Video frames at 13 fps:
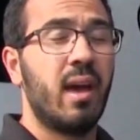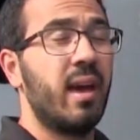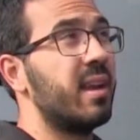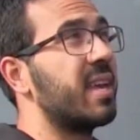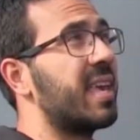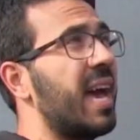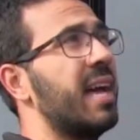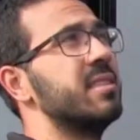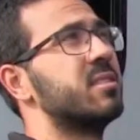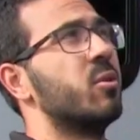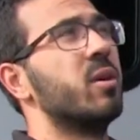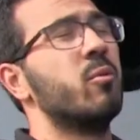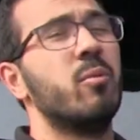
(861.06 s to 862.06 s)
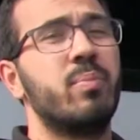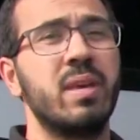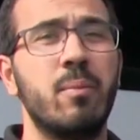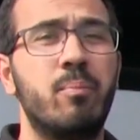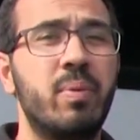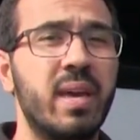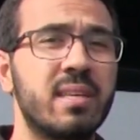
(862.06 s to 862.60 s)
And again, so it will be
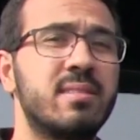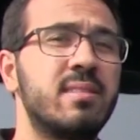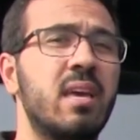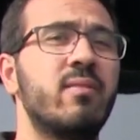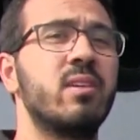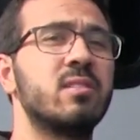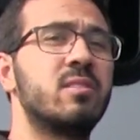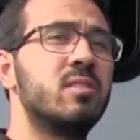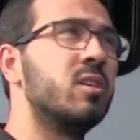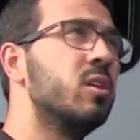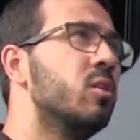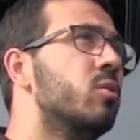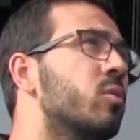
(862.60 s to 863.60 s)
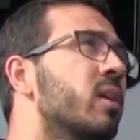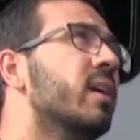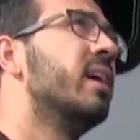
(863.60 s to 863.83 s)
a big savings to you